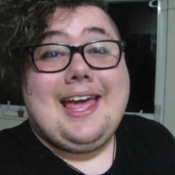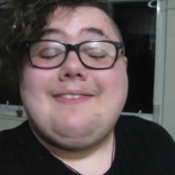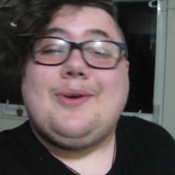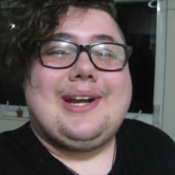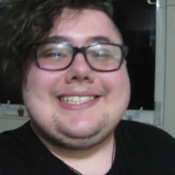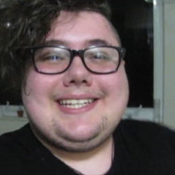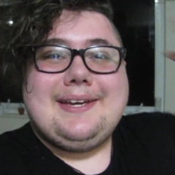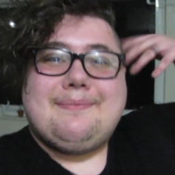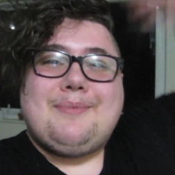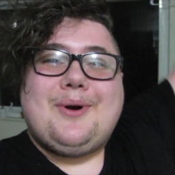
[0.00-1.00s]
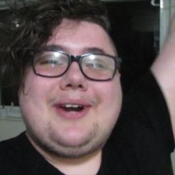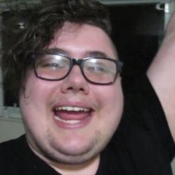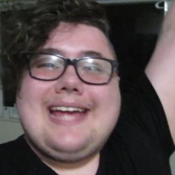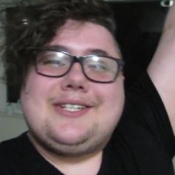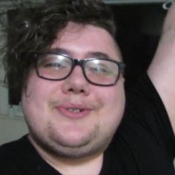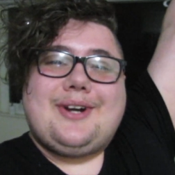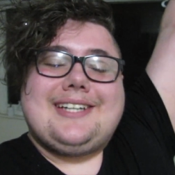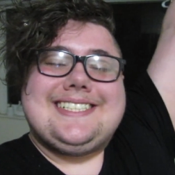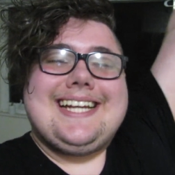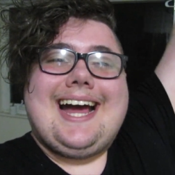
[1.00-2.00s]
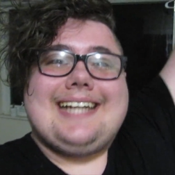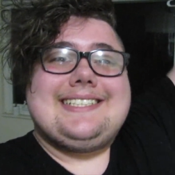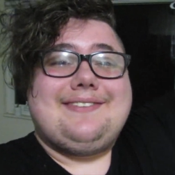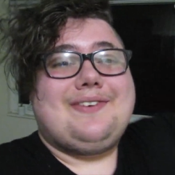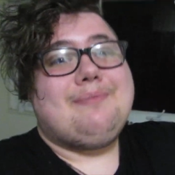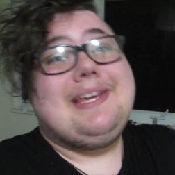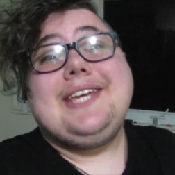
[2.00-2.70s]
If you want to see more age regression content from me,